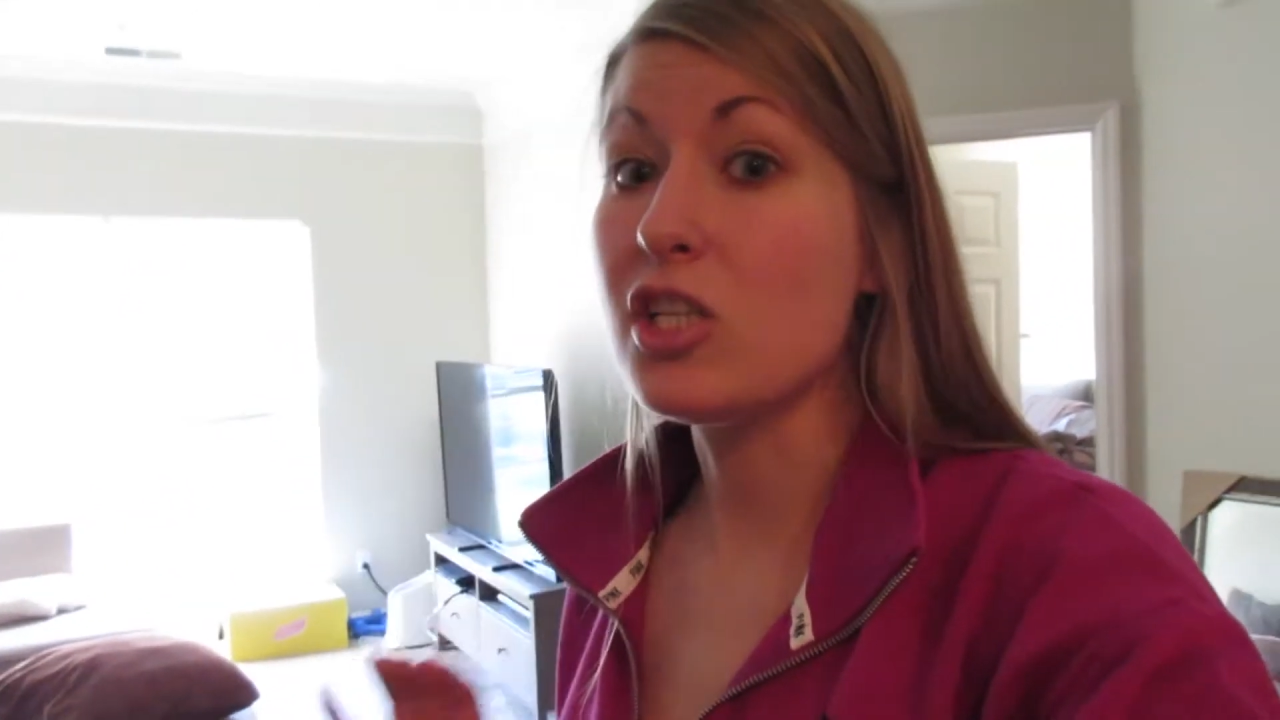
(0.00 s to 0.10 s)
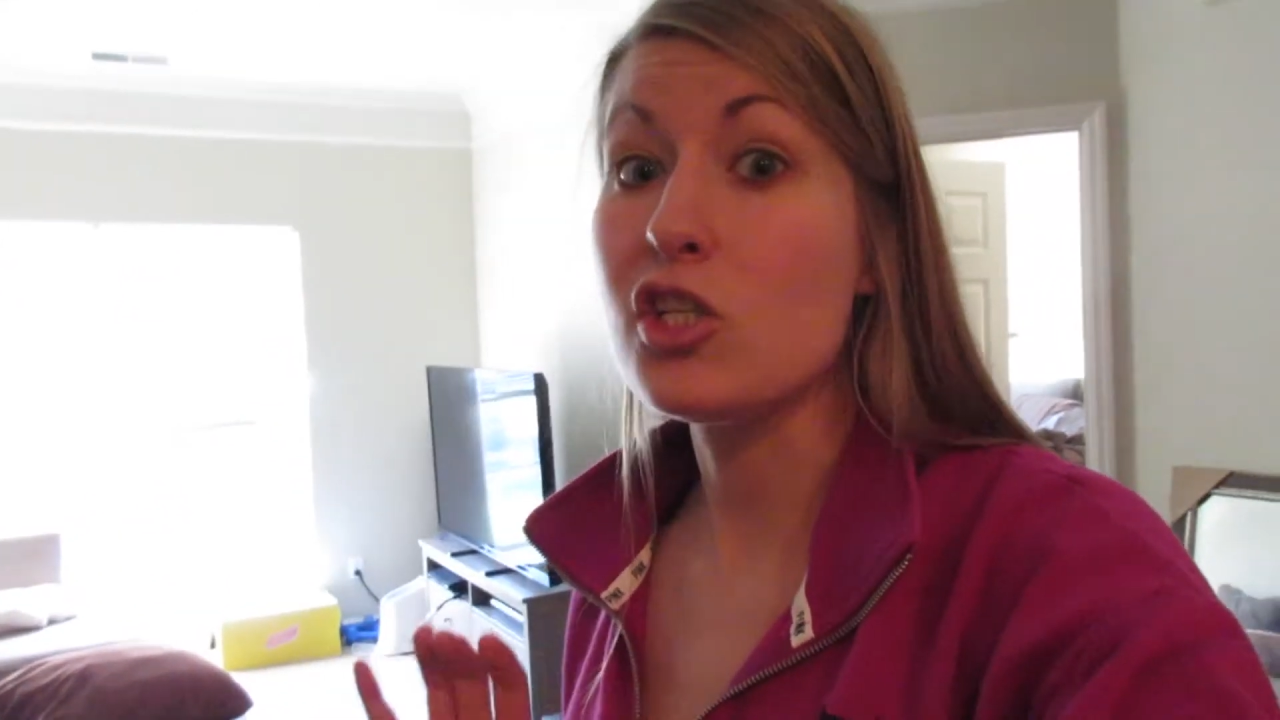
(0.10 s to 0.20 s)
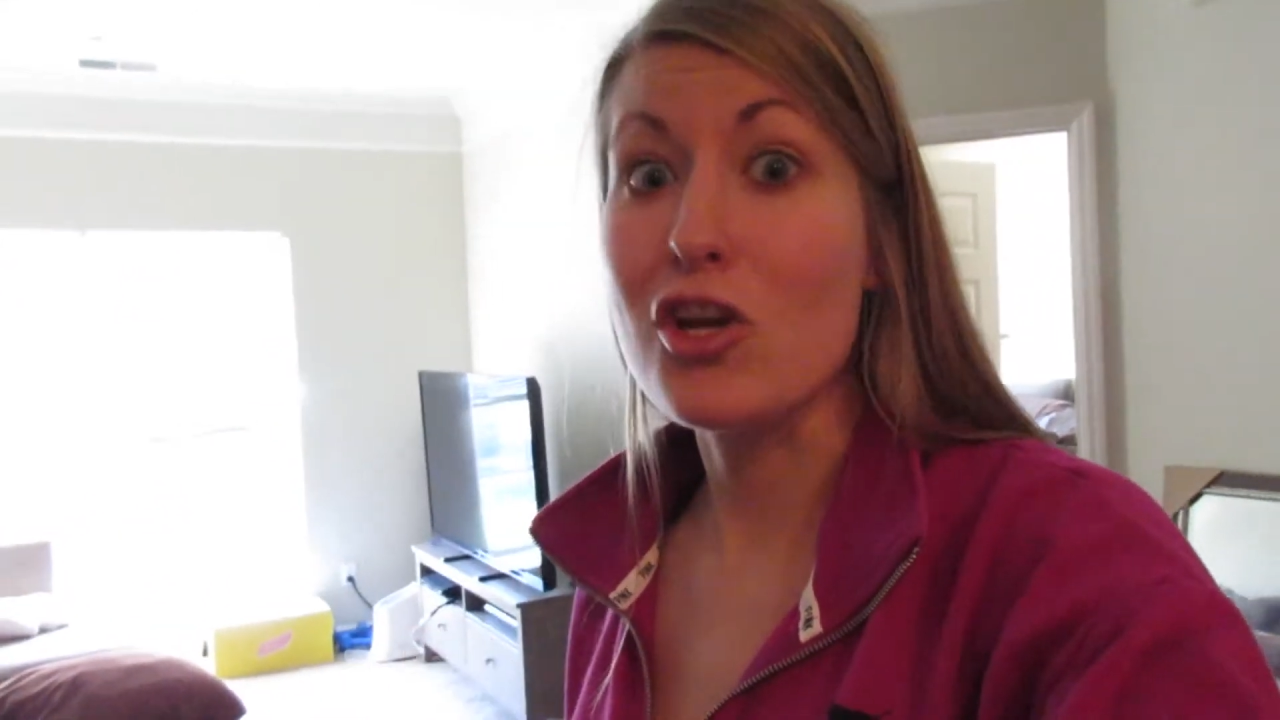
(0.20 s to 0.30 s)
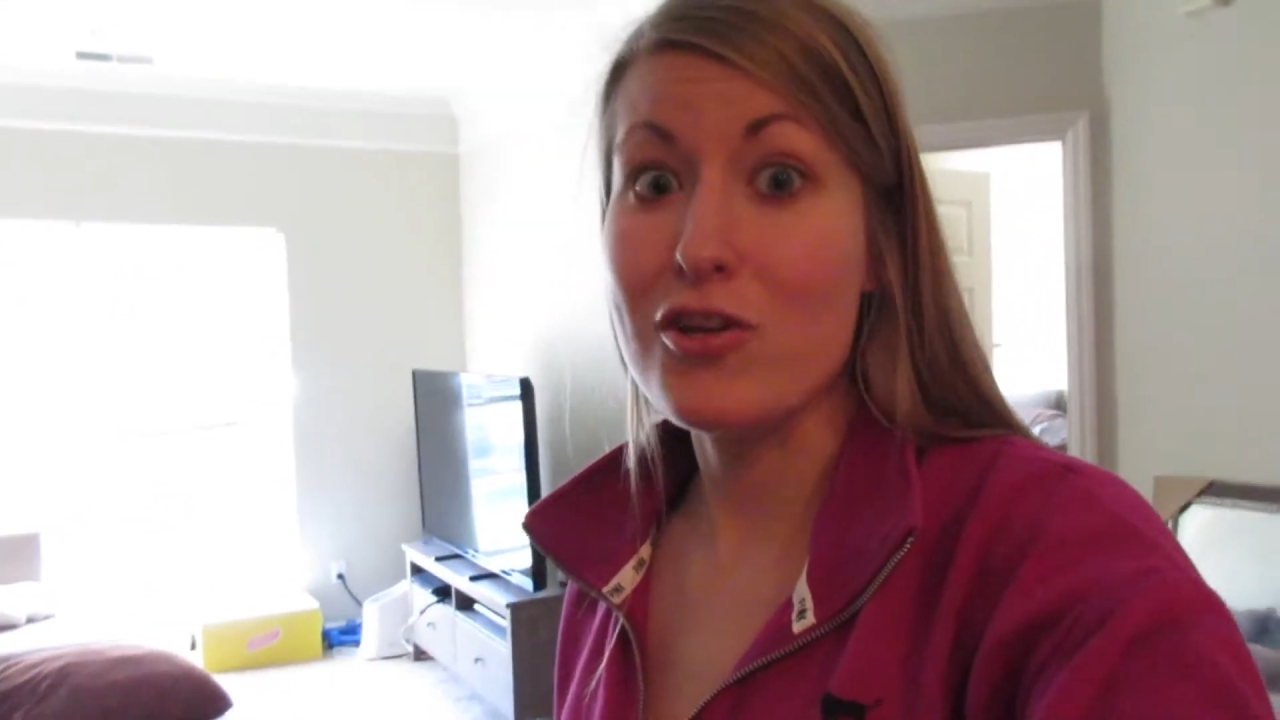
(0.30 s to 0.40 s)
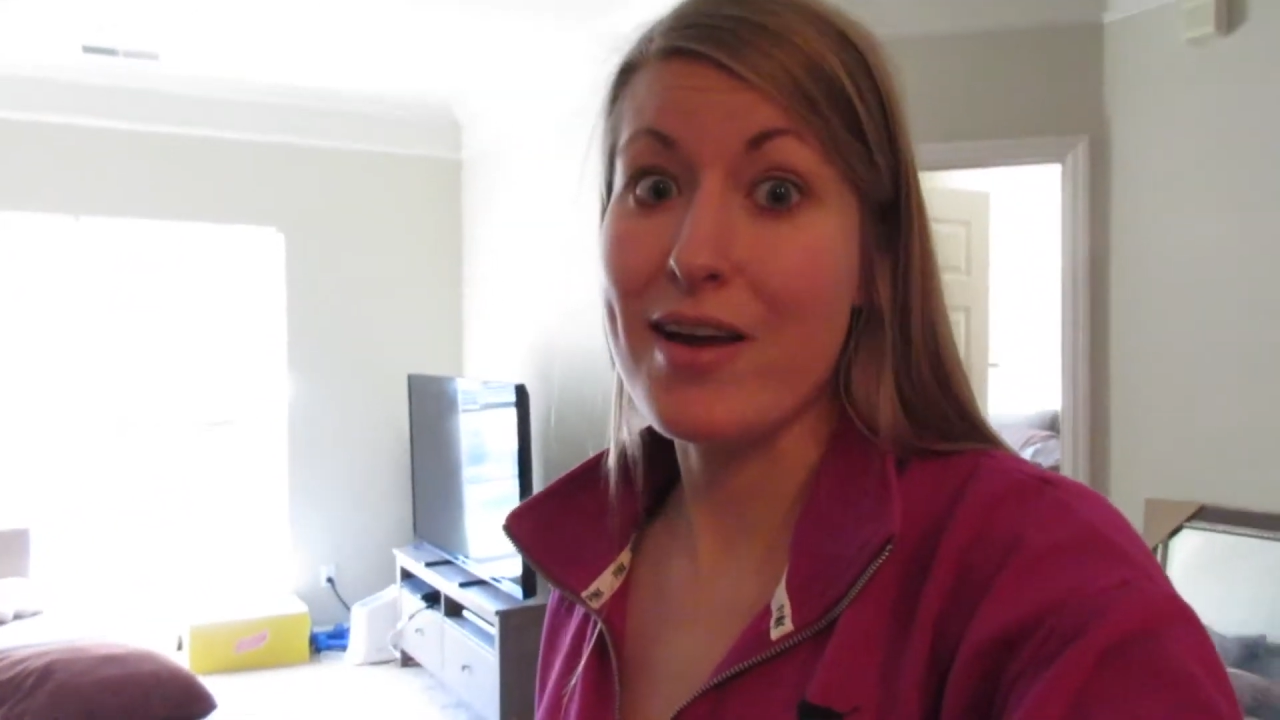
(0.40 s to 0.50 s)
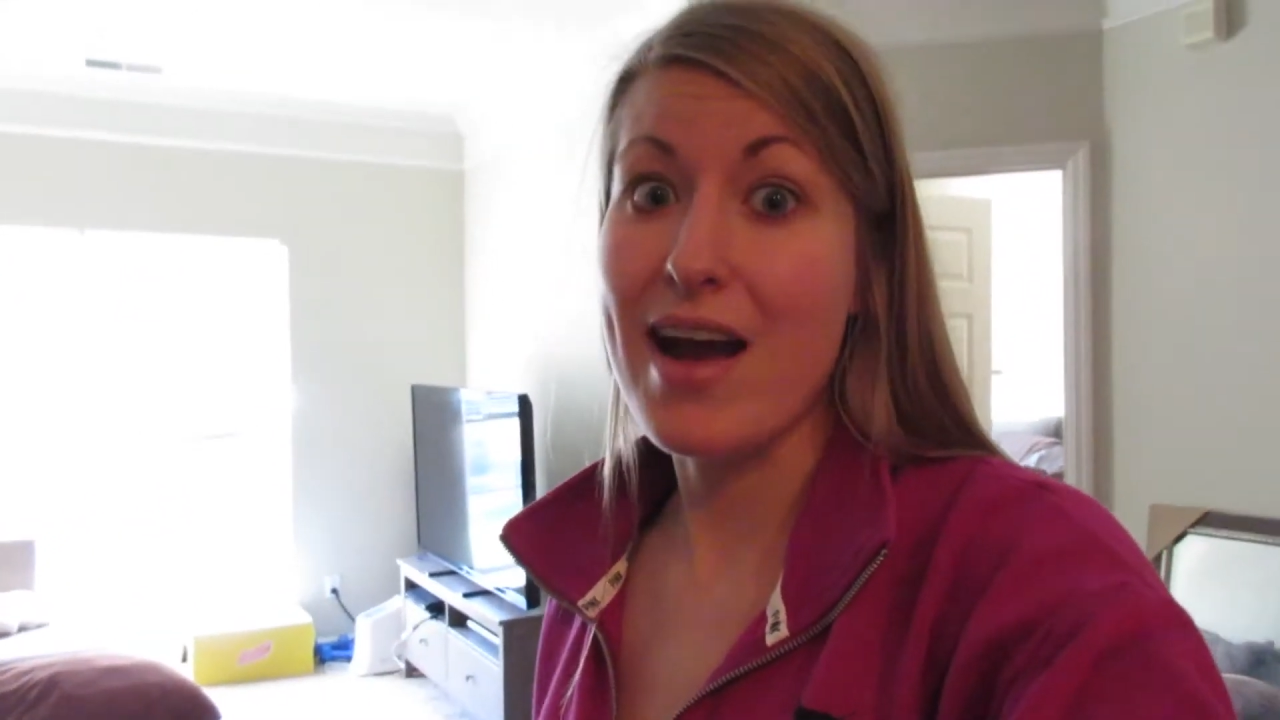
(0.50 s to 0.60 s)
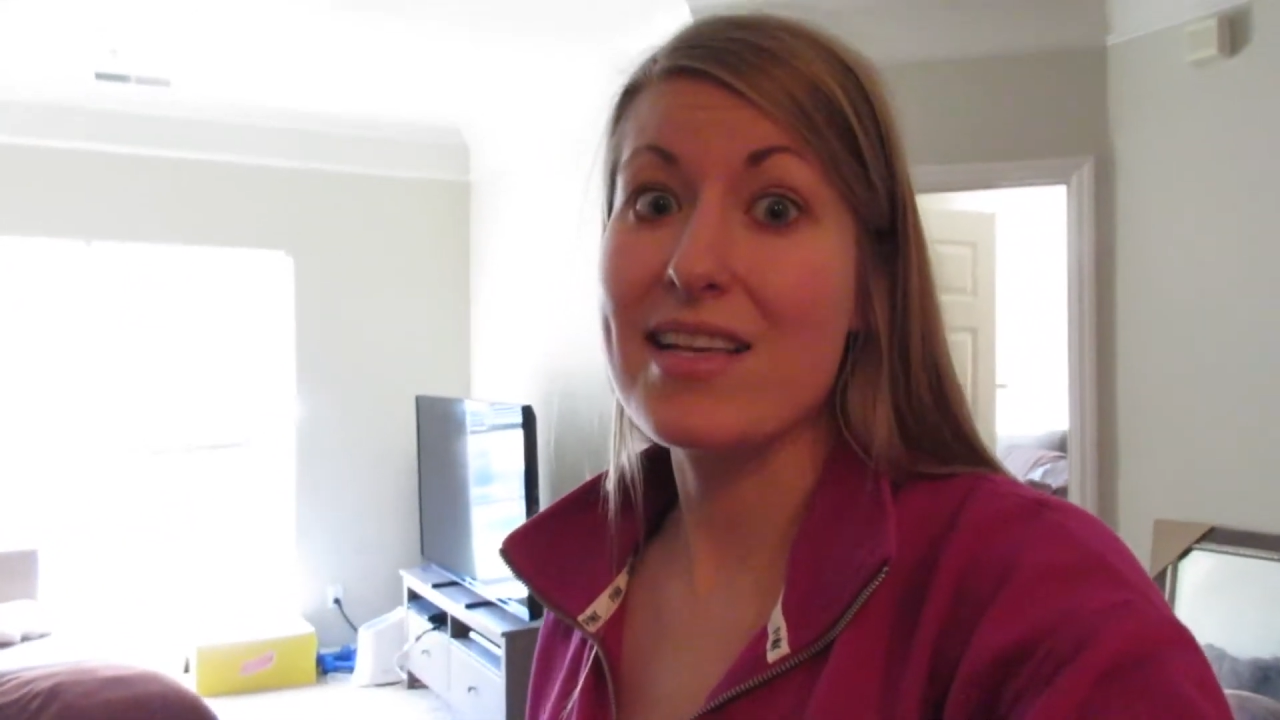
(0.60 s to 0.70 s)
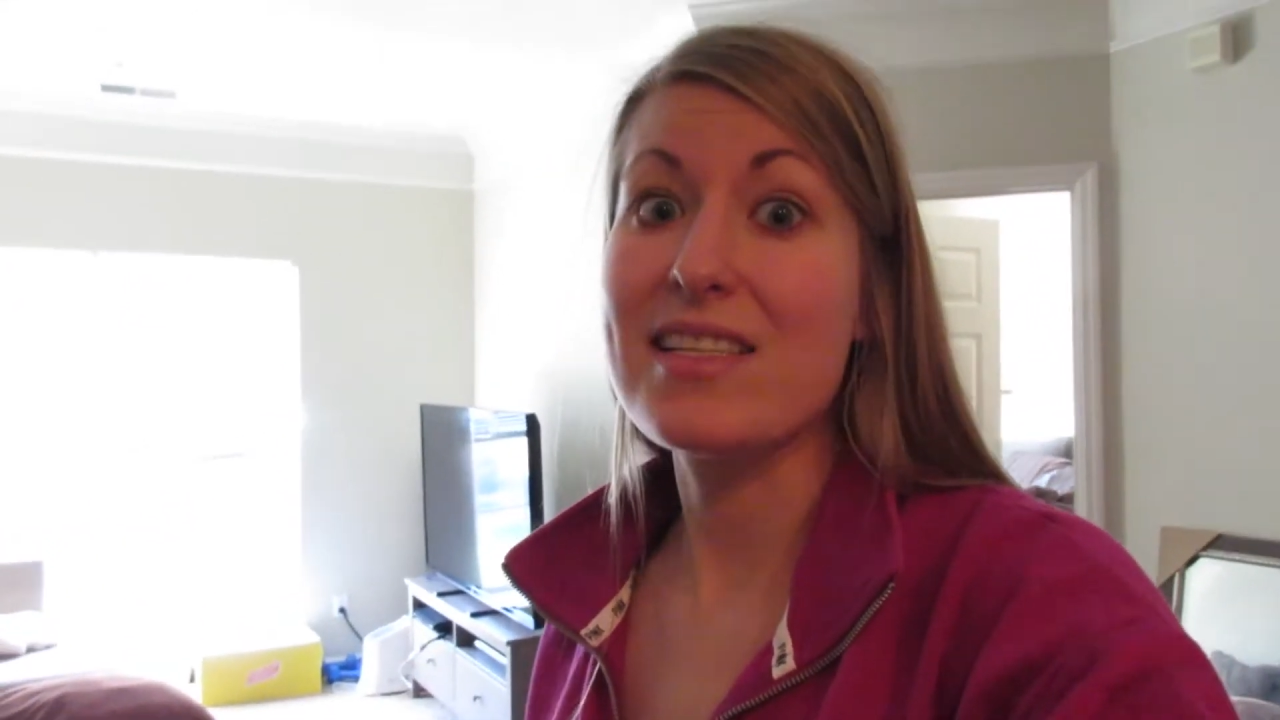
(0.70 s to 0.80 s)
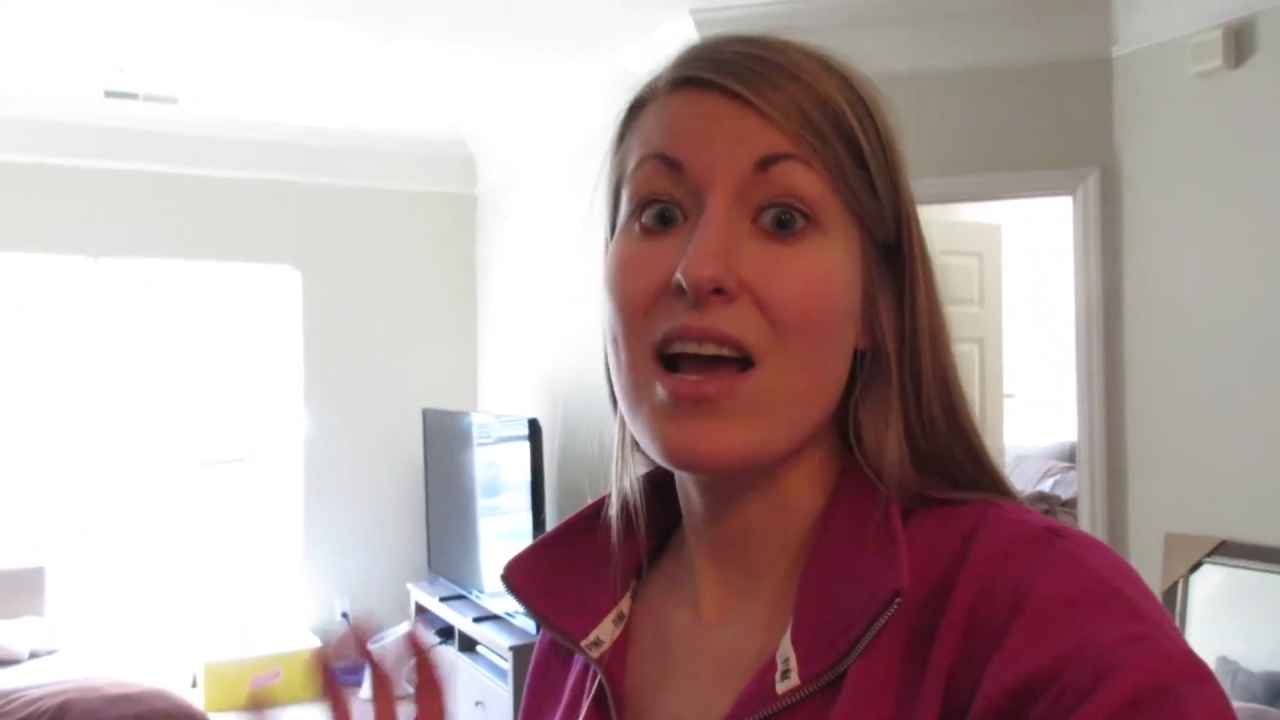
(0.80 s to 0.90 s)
to show you guys